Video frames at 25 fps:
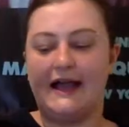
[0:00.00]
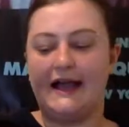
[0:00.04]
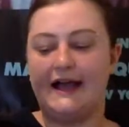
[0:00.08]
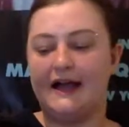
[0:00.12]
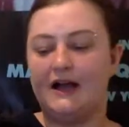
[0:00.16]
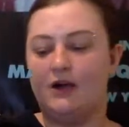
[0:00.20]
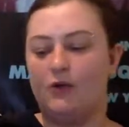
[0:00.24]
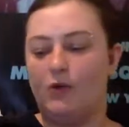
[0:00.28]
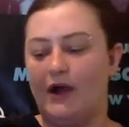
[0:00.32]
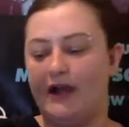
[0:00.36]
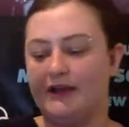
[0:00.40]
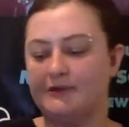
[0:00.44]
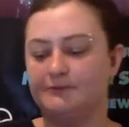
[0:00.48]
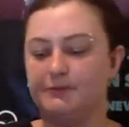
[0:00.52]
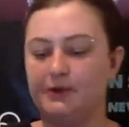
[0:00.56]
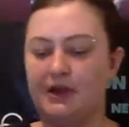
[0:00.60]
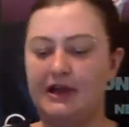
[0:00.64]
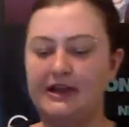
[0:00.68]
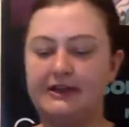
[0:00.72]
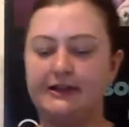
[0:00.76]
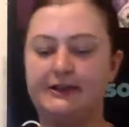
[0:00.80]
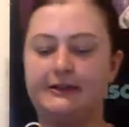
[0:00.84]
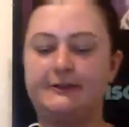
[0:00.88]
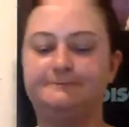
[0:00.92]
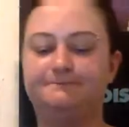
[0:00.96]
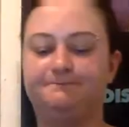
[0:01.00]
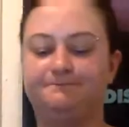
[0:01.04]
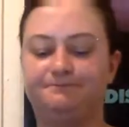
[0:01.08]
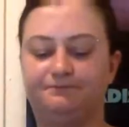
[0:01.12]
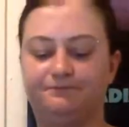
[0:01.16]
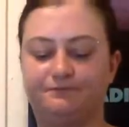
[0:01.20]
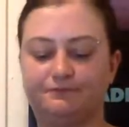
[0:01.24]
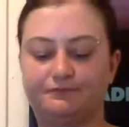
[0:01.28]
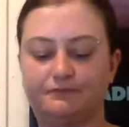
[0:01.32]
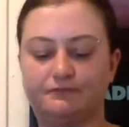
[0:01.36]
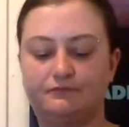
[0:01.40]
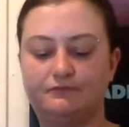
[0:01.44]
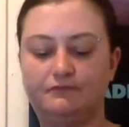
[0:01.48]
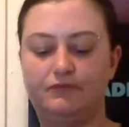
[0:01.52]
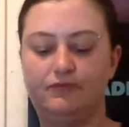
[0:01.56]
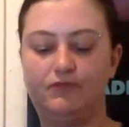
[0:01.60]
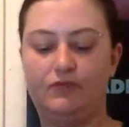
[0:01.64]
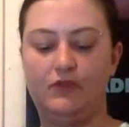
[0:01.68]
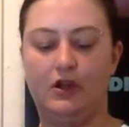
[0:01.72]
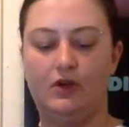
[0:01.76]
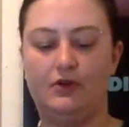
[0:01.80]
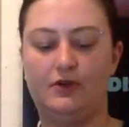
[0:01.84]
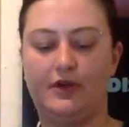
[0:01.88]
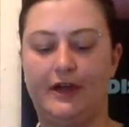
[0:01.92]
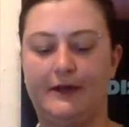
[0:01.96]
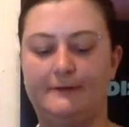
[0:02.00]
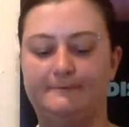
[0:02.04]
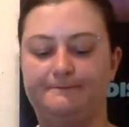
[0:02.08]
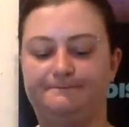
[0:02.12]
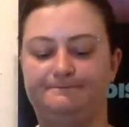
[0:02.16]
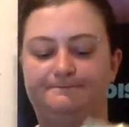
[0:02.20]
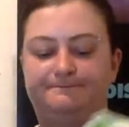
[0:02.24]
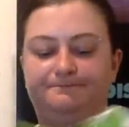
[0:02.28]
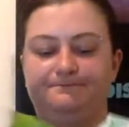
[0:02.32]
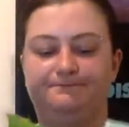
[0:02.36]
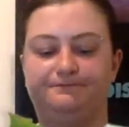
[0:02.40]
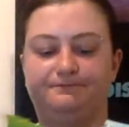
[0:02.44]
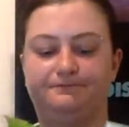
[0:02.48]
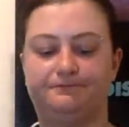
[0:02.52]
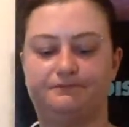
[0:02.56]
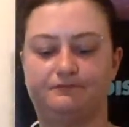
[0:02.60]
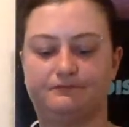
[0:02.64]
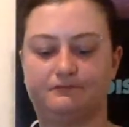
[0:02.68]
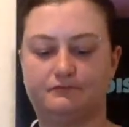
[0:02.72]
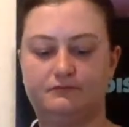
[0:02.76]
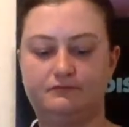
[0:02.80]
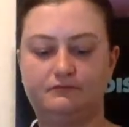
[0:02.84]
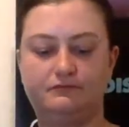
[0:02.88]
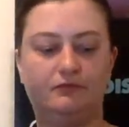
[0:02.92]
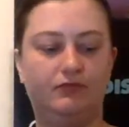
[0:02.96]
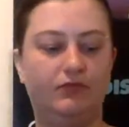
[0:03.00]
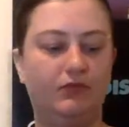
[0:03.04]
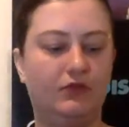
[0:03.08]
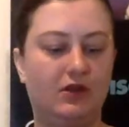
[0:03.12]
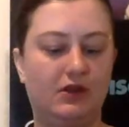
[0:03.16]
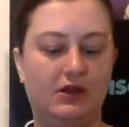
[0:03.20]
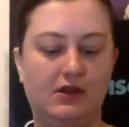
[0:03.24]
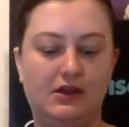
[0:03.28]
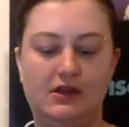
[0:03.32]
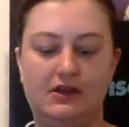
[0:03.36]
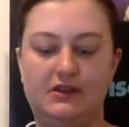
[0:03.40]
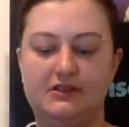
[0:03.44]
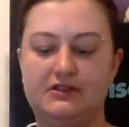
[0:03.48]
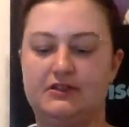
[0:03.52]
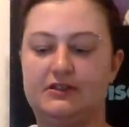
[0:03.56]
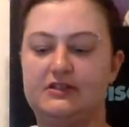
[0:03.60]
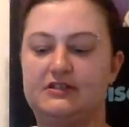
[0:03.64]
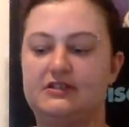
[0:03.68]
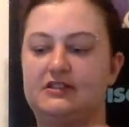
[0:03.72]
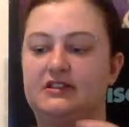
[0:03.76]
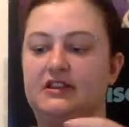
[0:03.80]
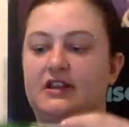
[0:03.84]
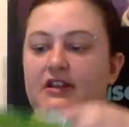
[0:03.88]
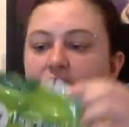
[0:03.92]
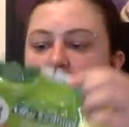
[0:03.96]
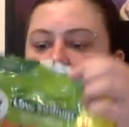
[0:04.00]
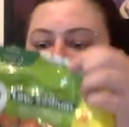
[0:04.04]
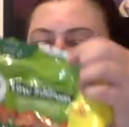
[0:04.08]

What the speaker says: Wine break. Okay. So this is another.